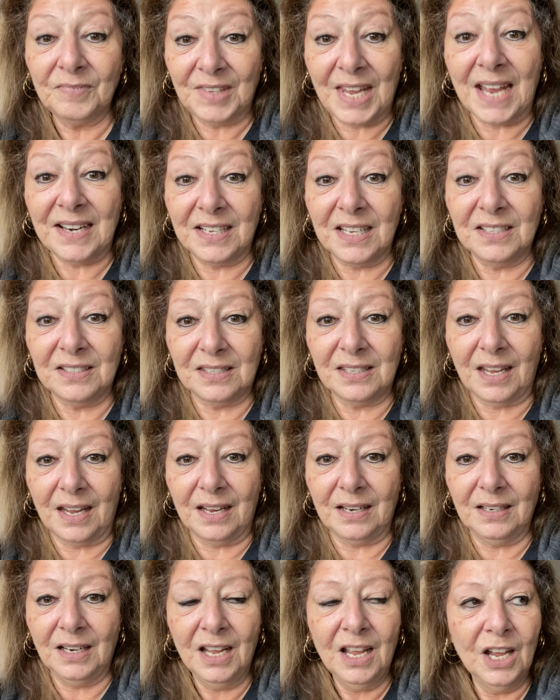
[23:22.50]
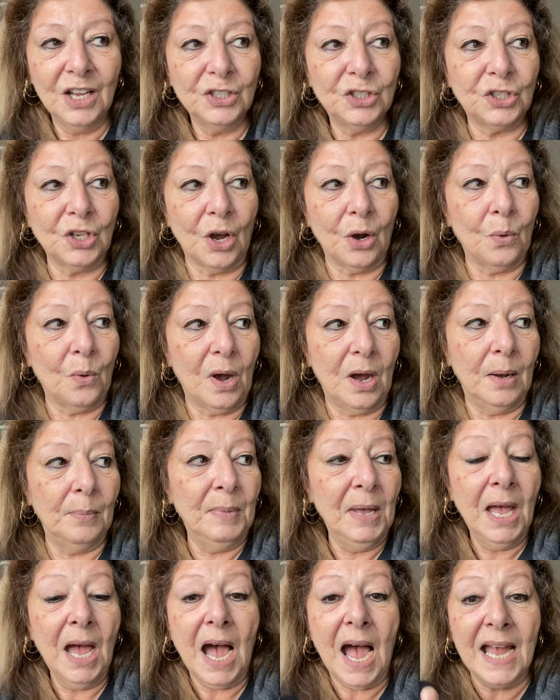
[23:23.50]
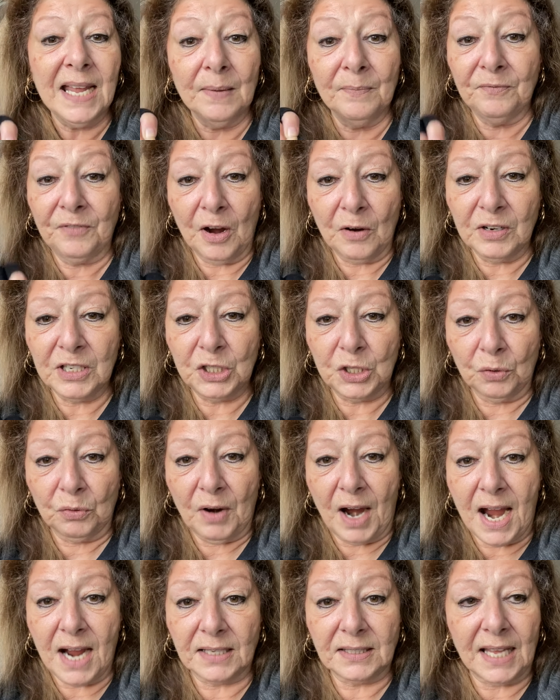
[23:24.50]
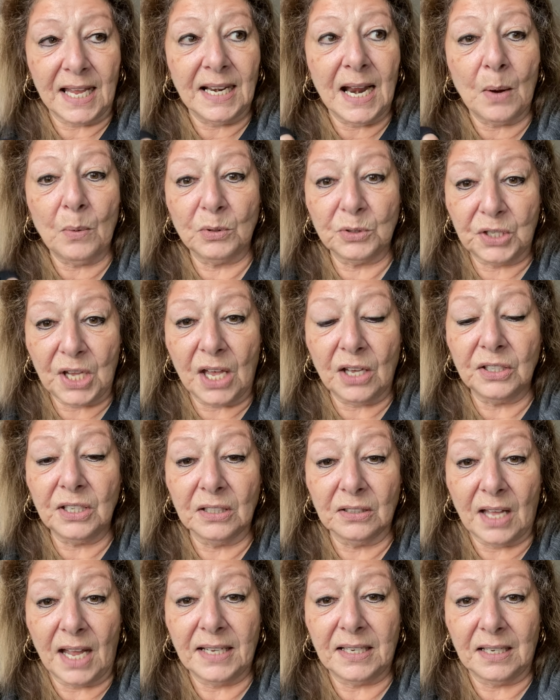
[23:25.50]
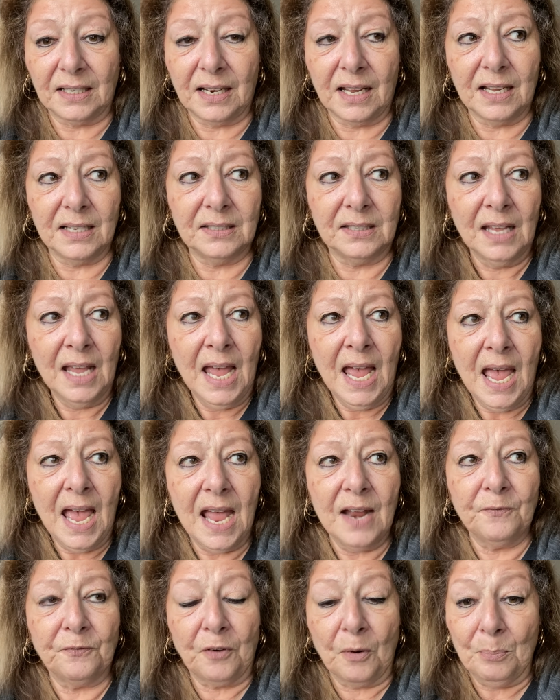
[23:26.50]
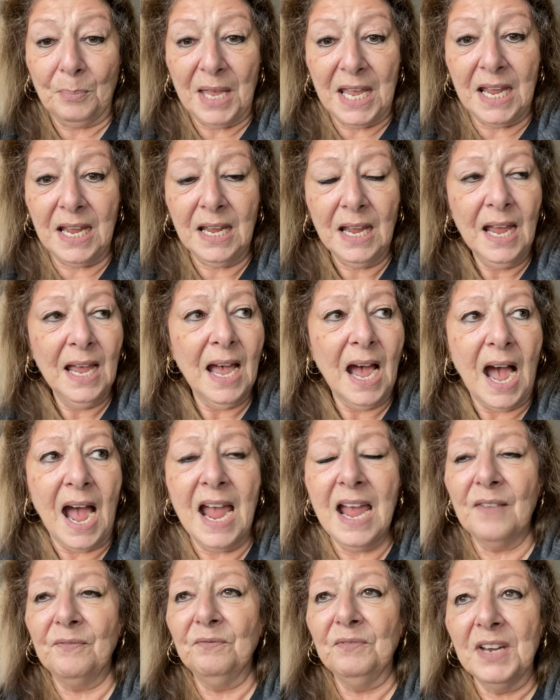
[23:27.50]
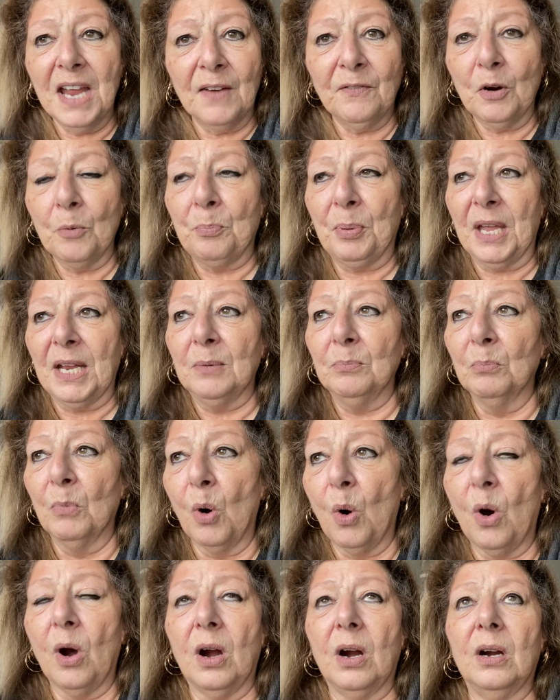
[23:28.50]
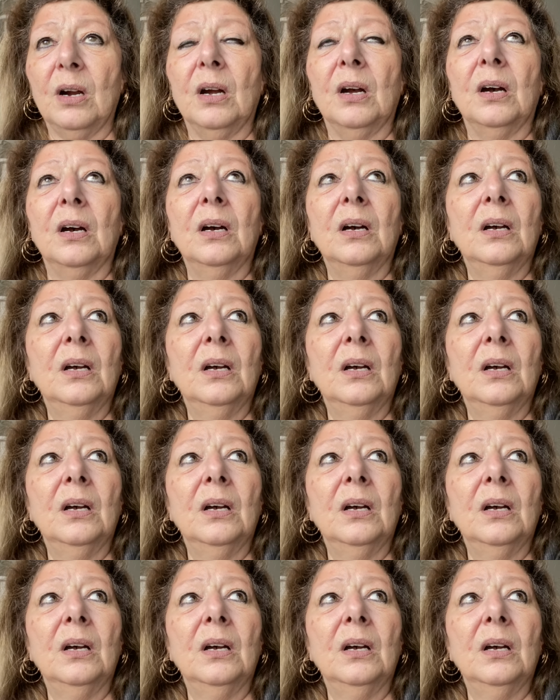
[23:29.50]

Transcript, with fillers: That is it. So um, I am very direct and I will tell you like it is. And for me, I have never been more